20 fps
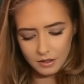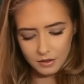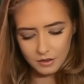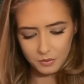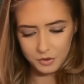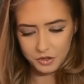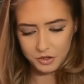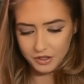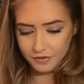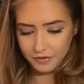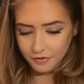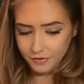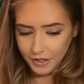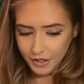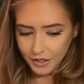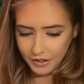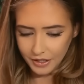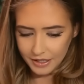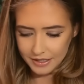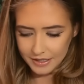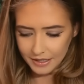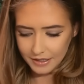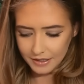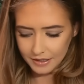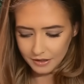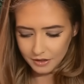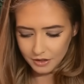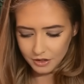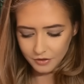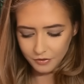which is very
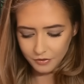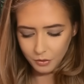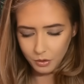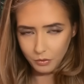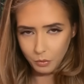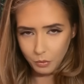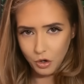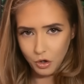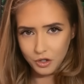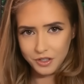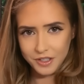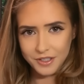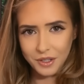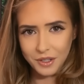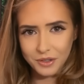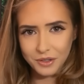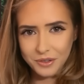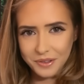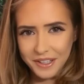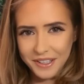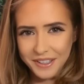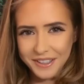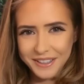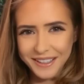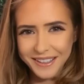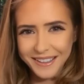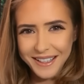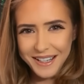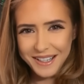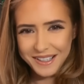exciting because the Four of Wands is also there.
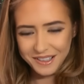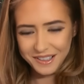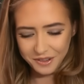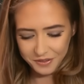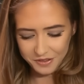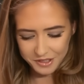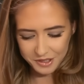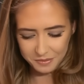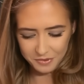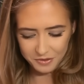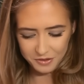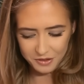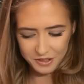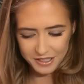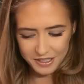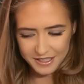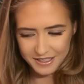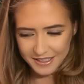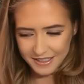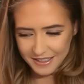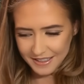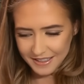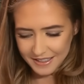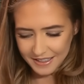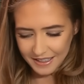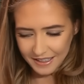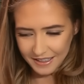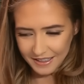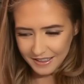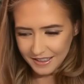So for some of you, this is,
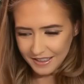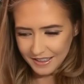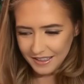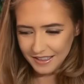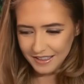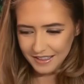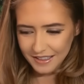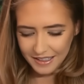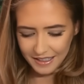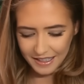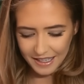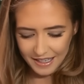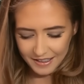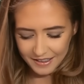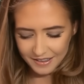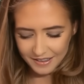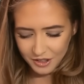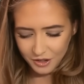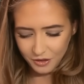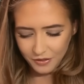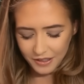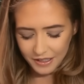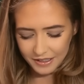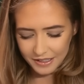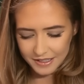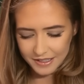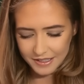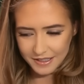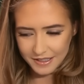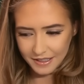again, you feel like
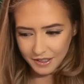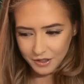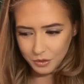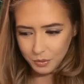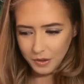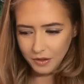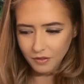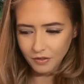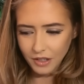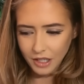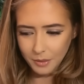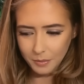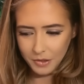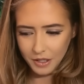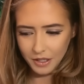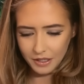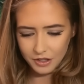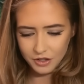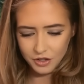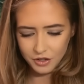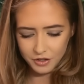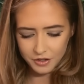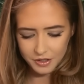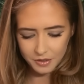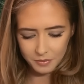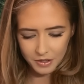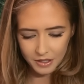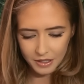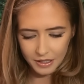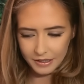this is like a twin flame connection or
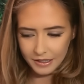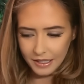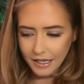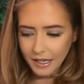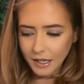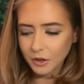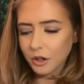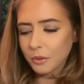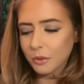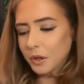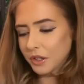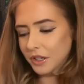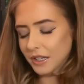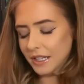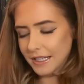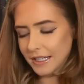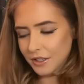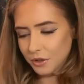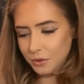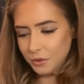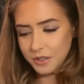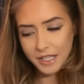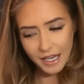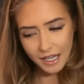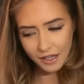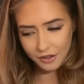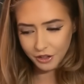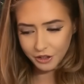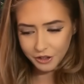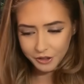something like that. I'm going to put these two
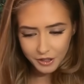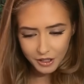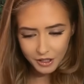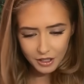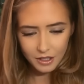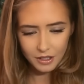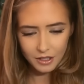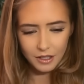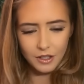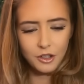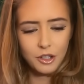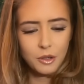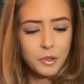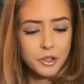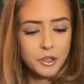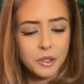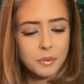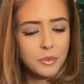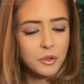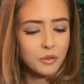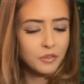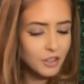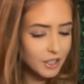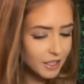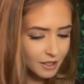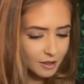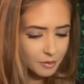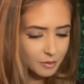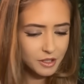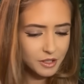together. I'm going to put them over
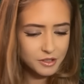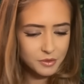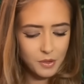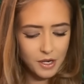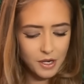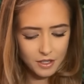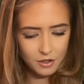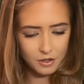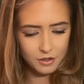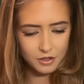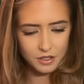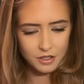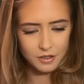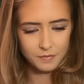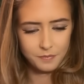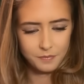here because why not?